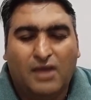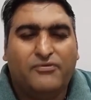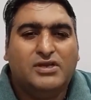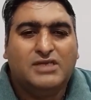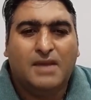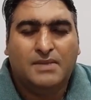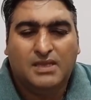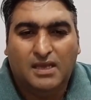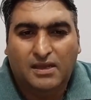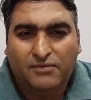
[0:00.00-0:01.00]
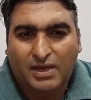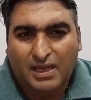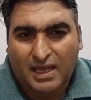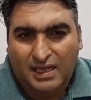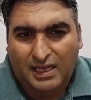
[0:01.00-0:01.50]
every time in the
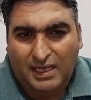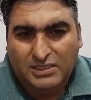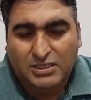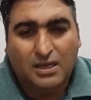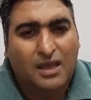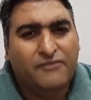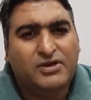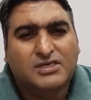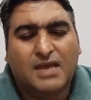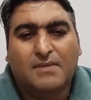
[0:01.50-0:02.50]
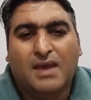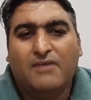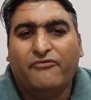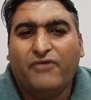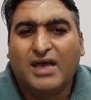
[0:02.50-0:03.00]
evening I eat, every time
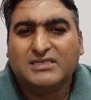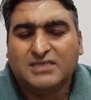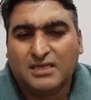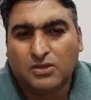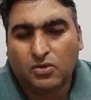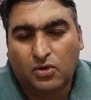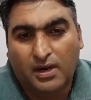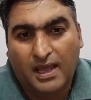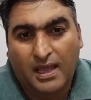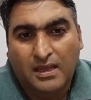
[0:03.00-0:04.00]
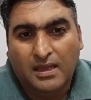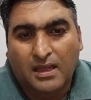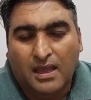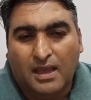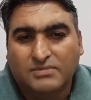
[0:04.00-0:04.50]
I'm fasting the whole day,
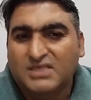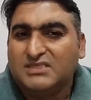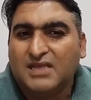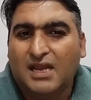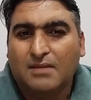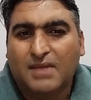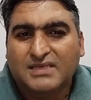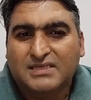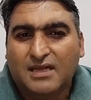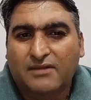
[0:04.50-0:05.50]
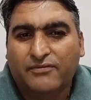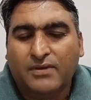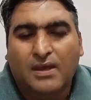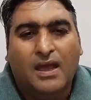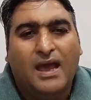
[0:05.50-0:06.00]
I'm just telling myself,
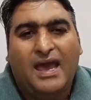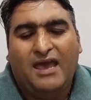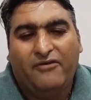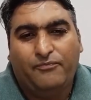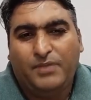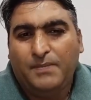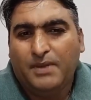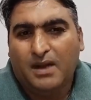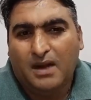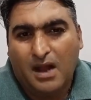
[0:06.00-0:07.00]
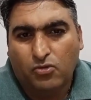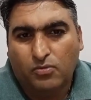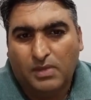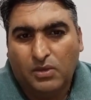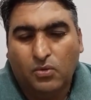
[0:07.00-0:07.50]
I have people
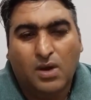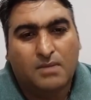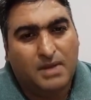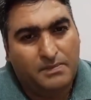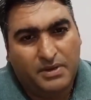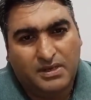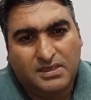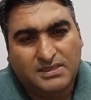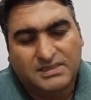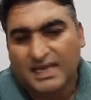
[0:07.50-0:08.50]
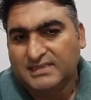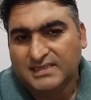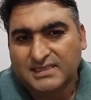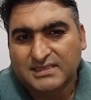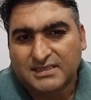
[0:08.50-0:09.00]
around me who are my brothers and
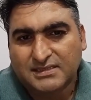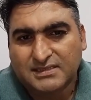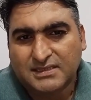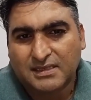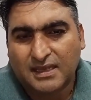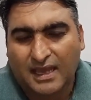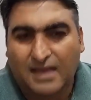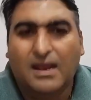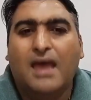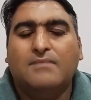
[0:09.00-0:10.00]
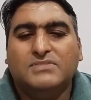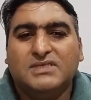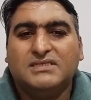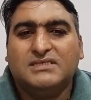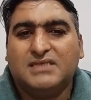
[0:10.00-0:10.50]
sisters, and I'm
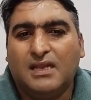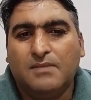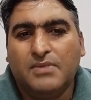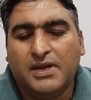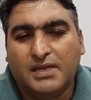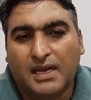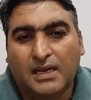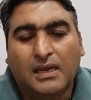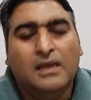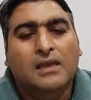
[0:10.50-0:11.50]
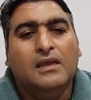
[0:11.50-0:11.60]
just celebrating